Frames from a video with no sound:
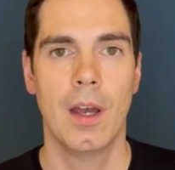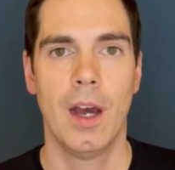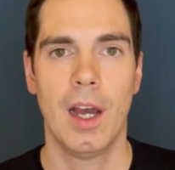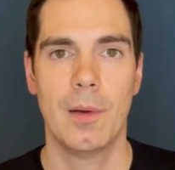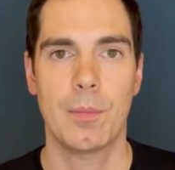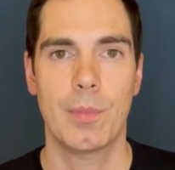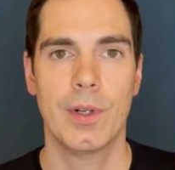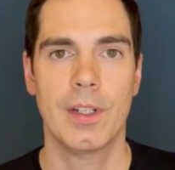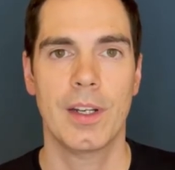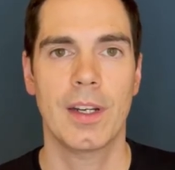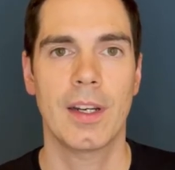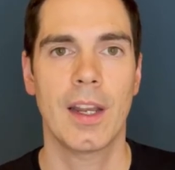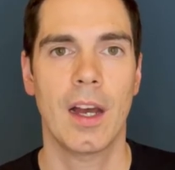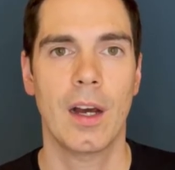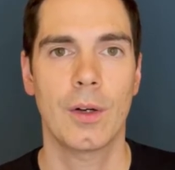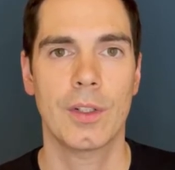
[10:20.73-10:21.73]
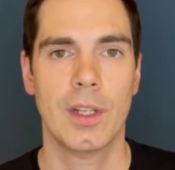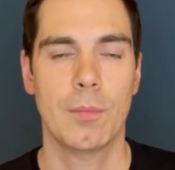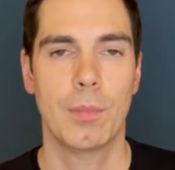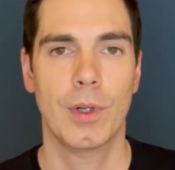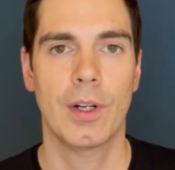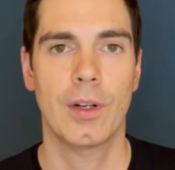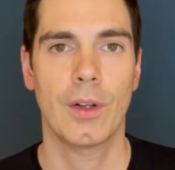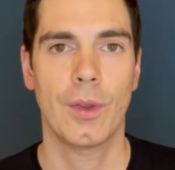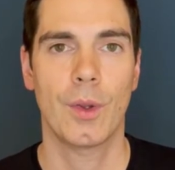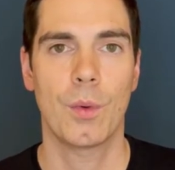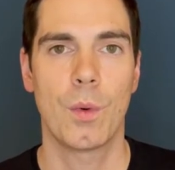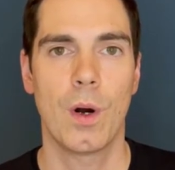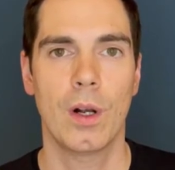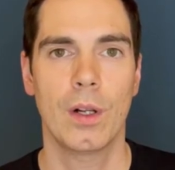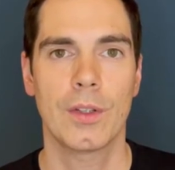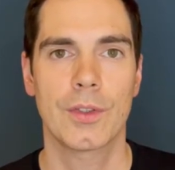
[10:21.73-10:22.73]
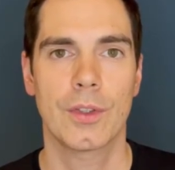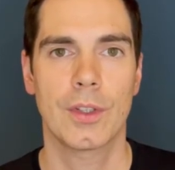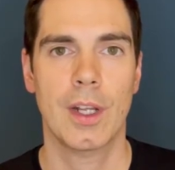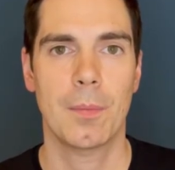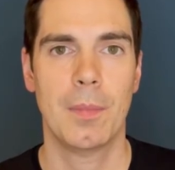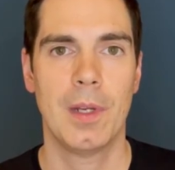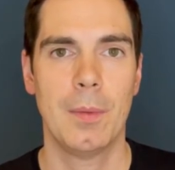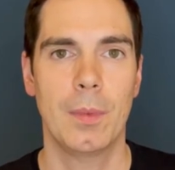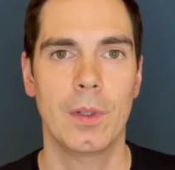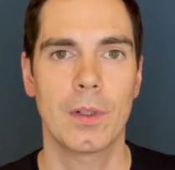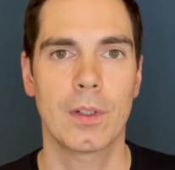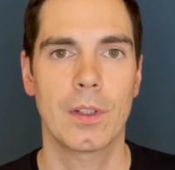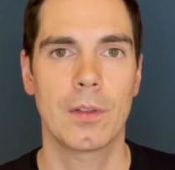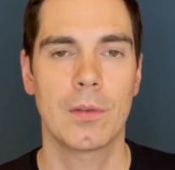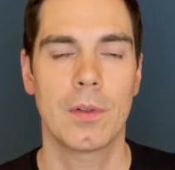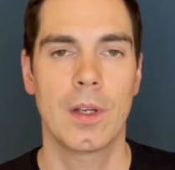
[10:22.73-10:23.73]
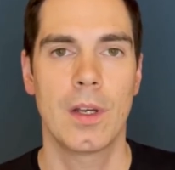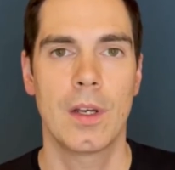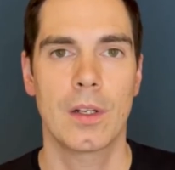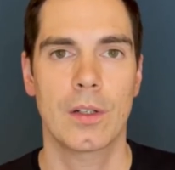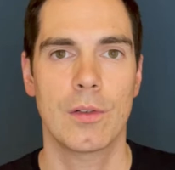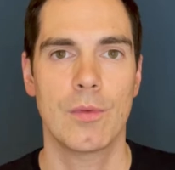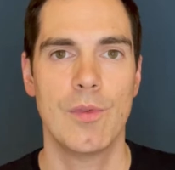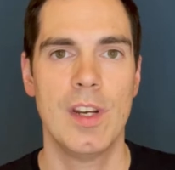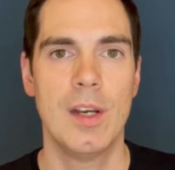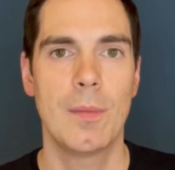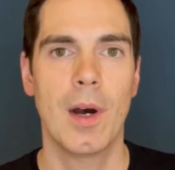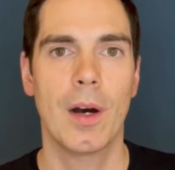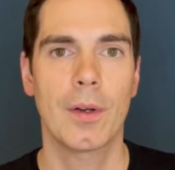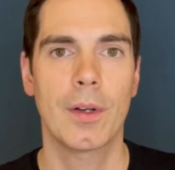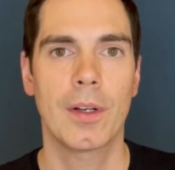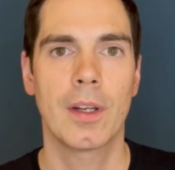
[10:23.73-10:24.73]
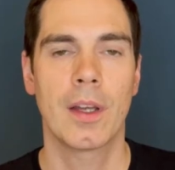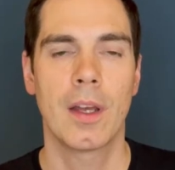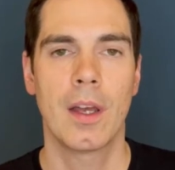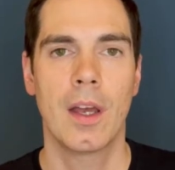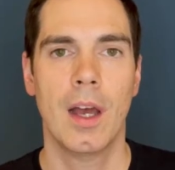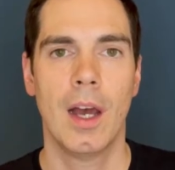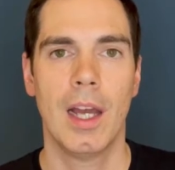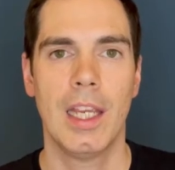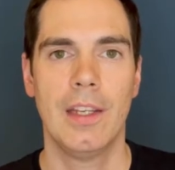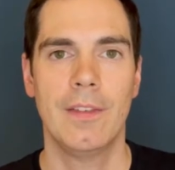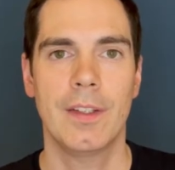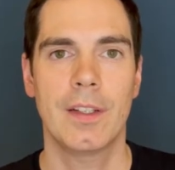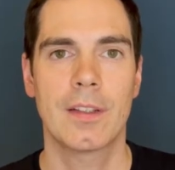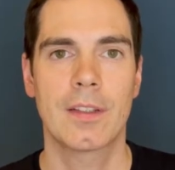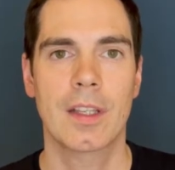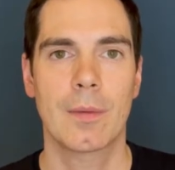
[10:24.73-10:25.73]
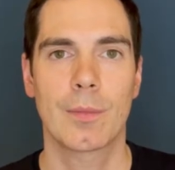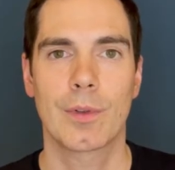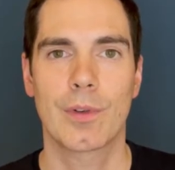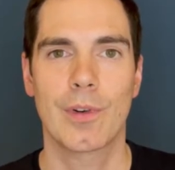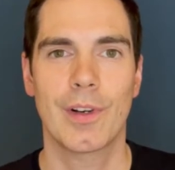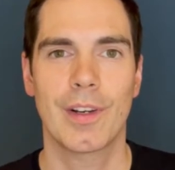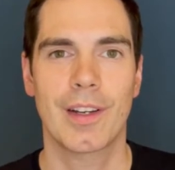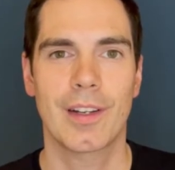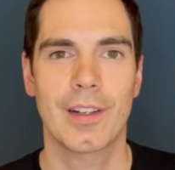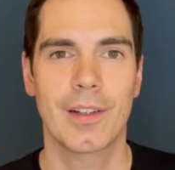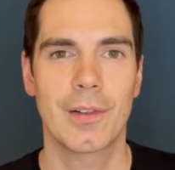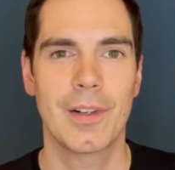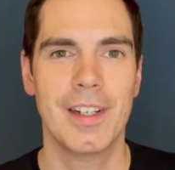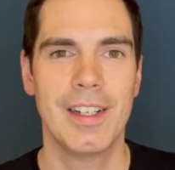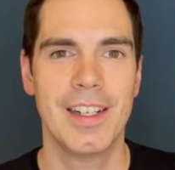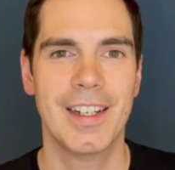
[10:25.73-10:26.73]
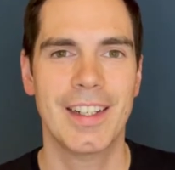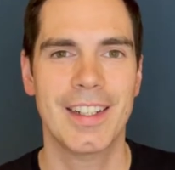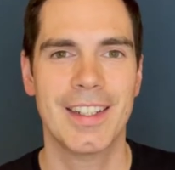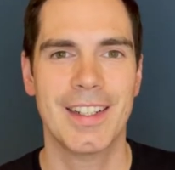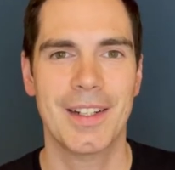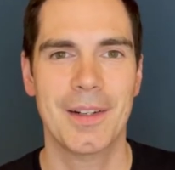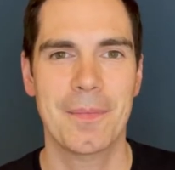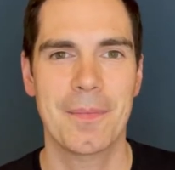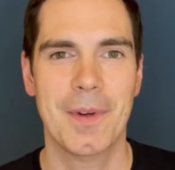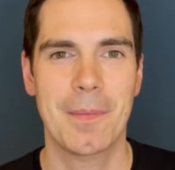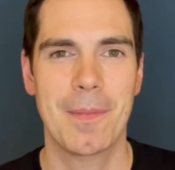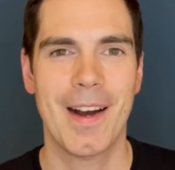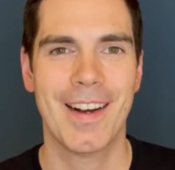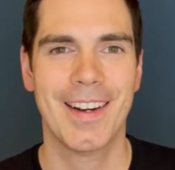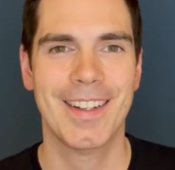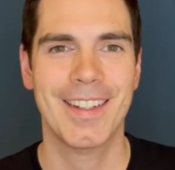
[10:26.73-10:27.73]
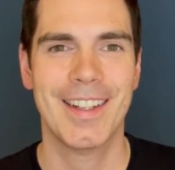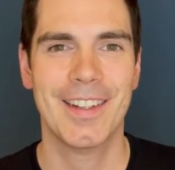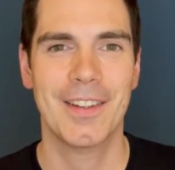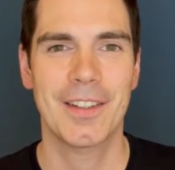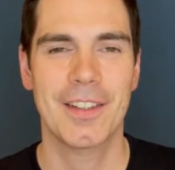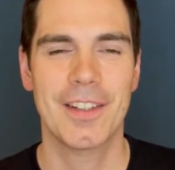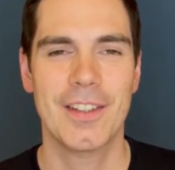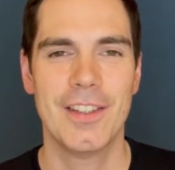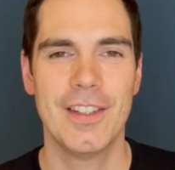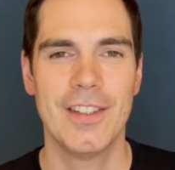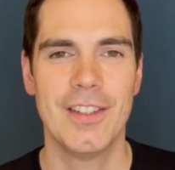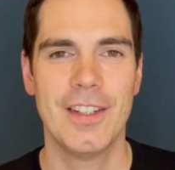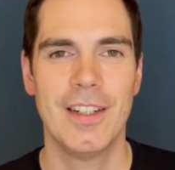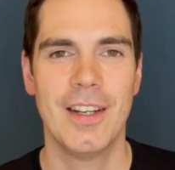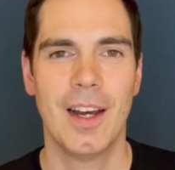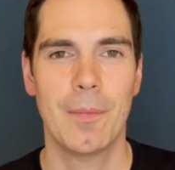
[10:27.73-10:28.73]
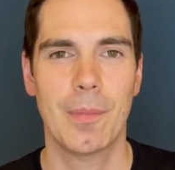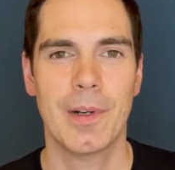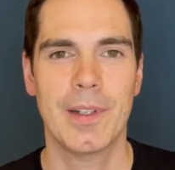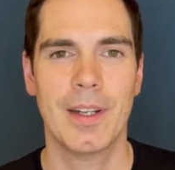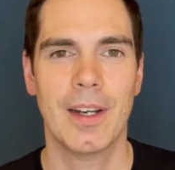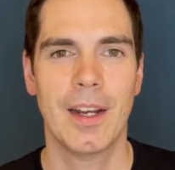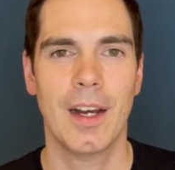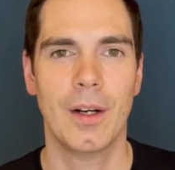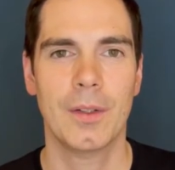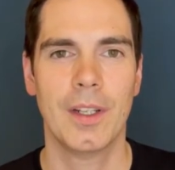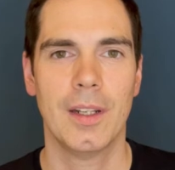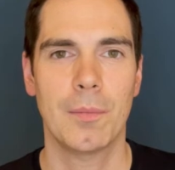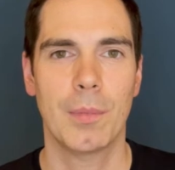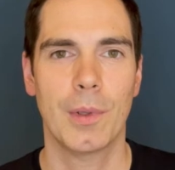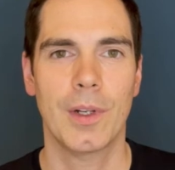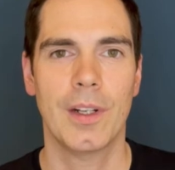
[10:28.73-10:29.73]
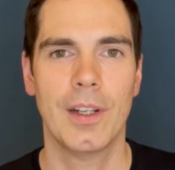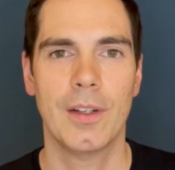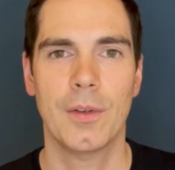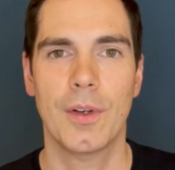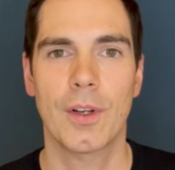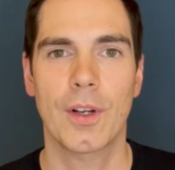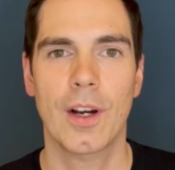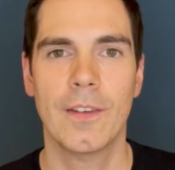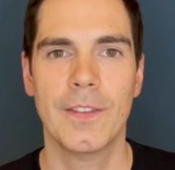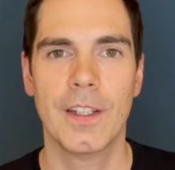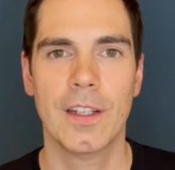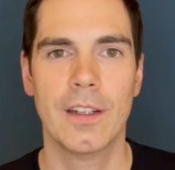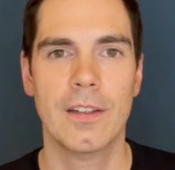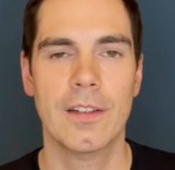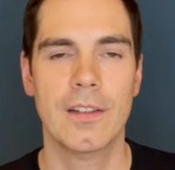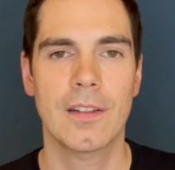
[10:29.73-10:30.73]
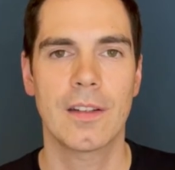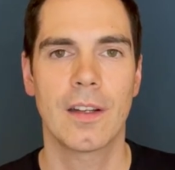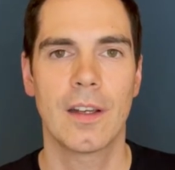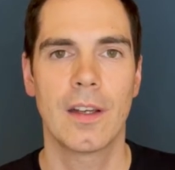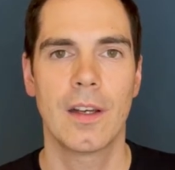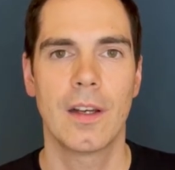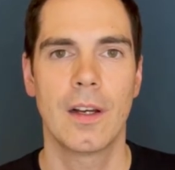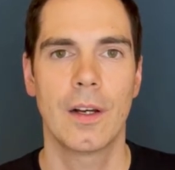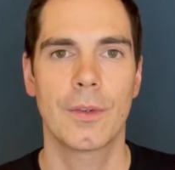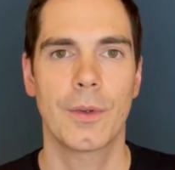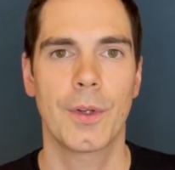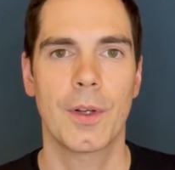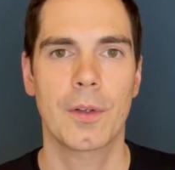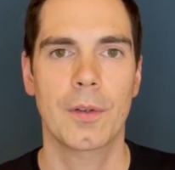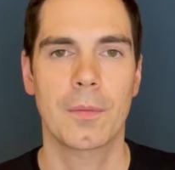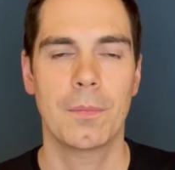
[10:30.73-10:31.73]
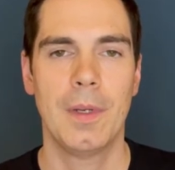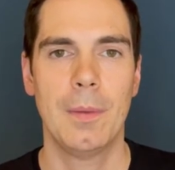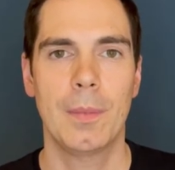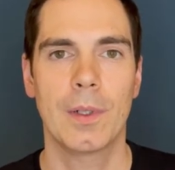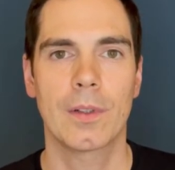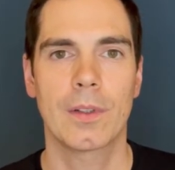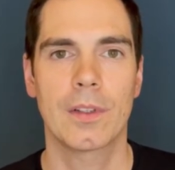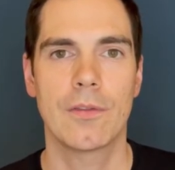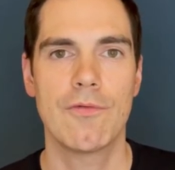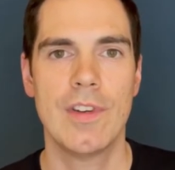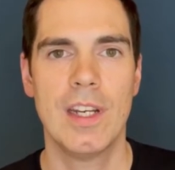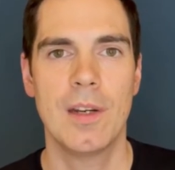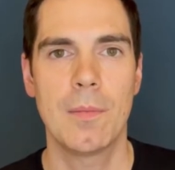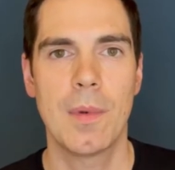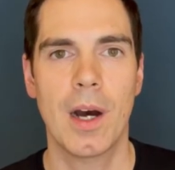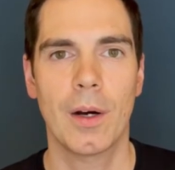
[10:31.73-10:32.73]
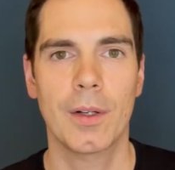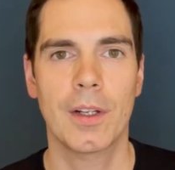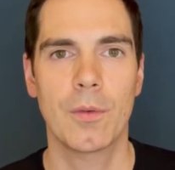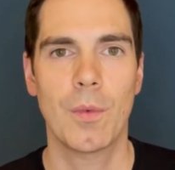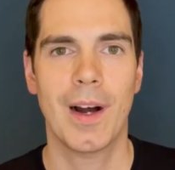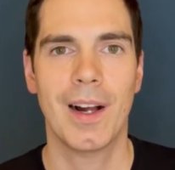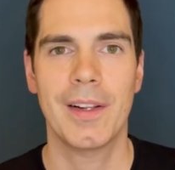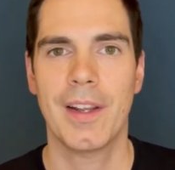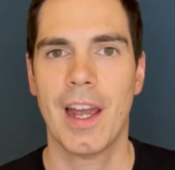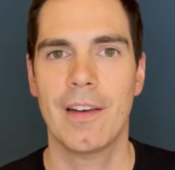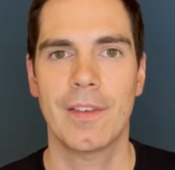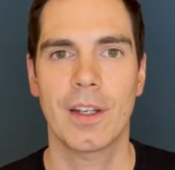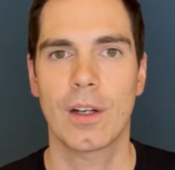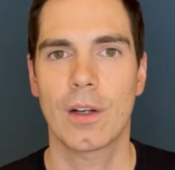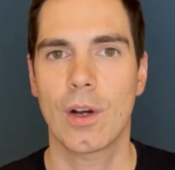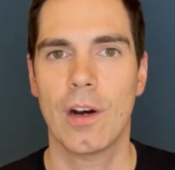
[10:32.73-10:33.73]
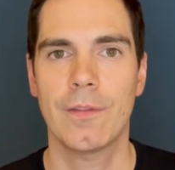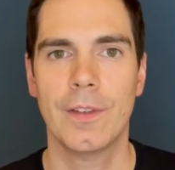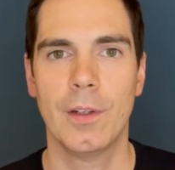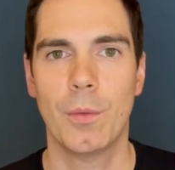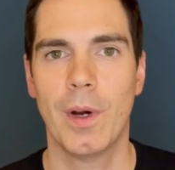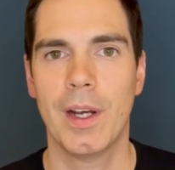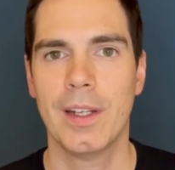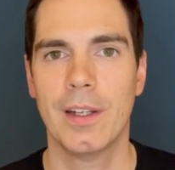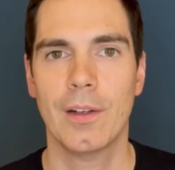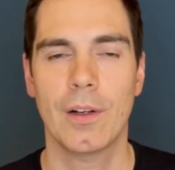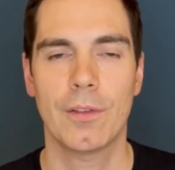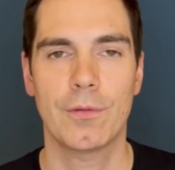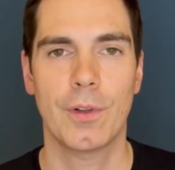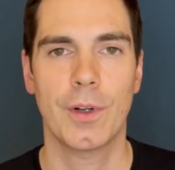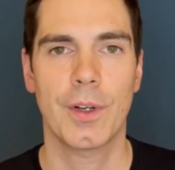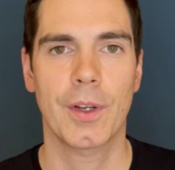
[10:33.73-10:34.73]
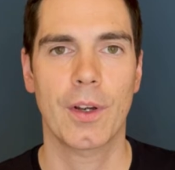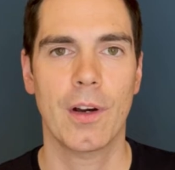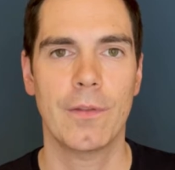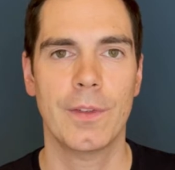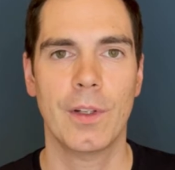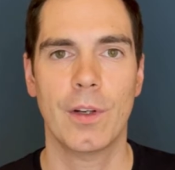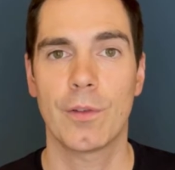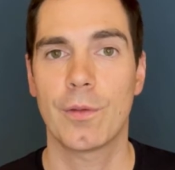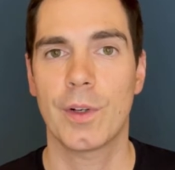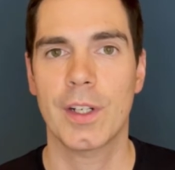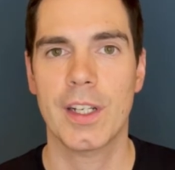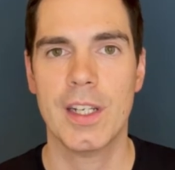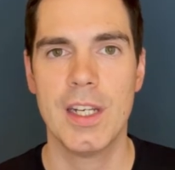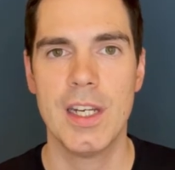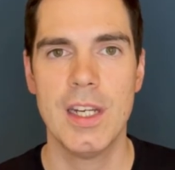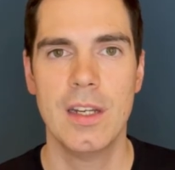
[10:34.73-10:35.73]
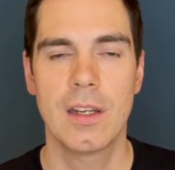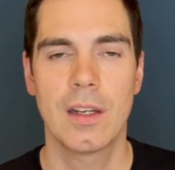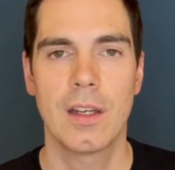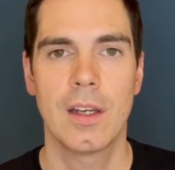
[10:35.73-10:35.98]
I printed it out and put it on the wall so that people could read about it. I even did some guerrilla marketing on the cheat sheet. I printed out and put it into the coffee kitchen so that people could read about it while they're having a coffee, waiting for the coffee or for the tea.